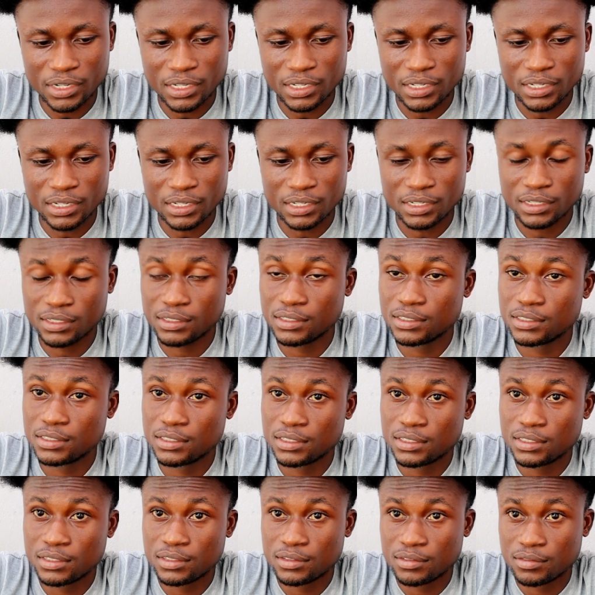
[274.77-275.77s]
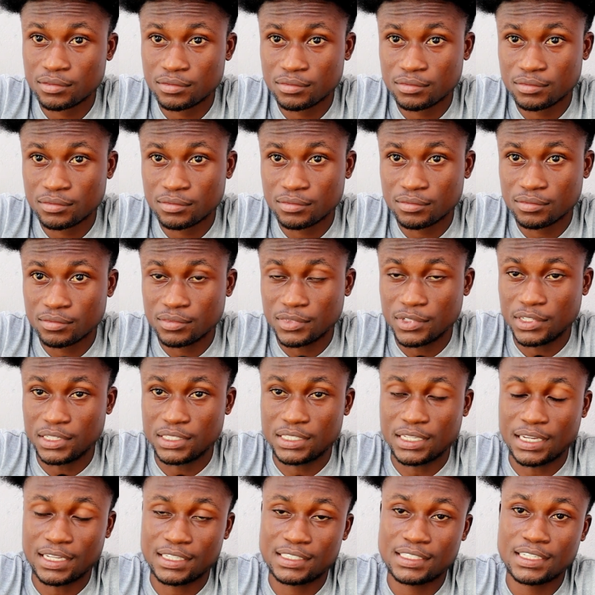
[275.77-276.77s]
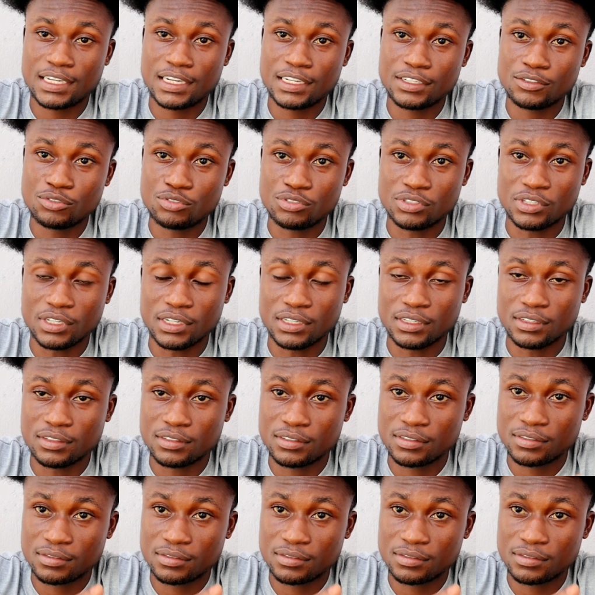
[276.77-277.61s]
here is assigned to the